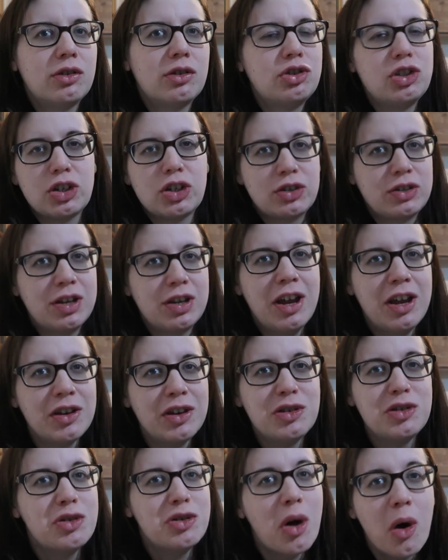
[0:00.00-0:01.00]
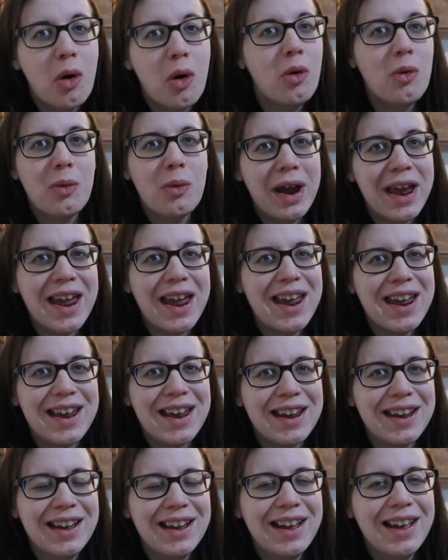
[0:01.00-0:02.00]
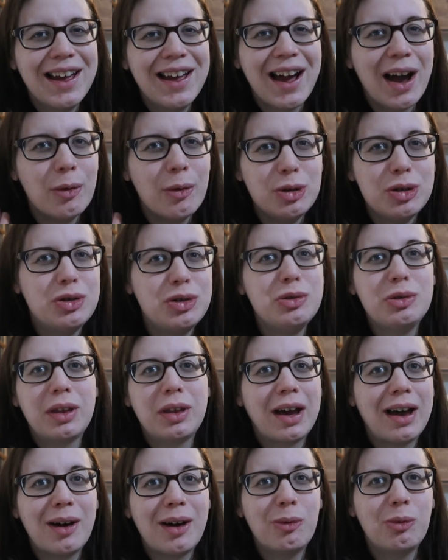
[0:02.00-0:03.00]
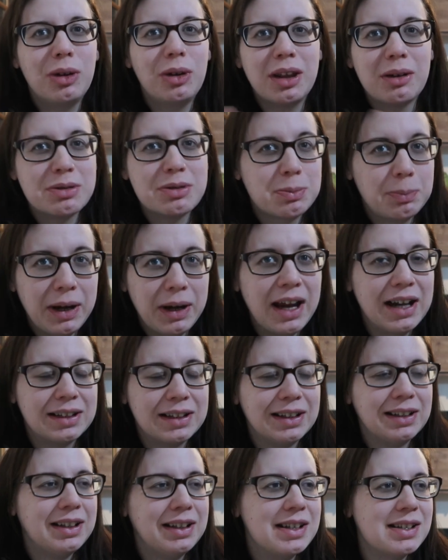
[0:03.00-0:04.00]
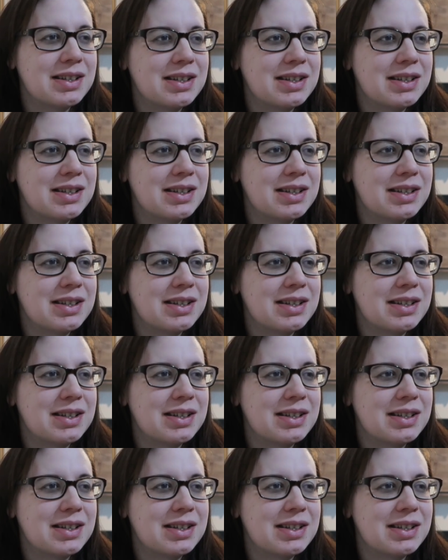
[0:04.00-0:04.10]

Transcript: there's just no way I would do that while I was pregnant.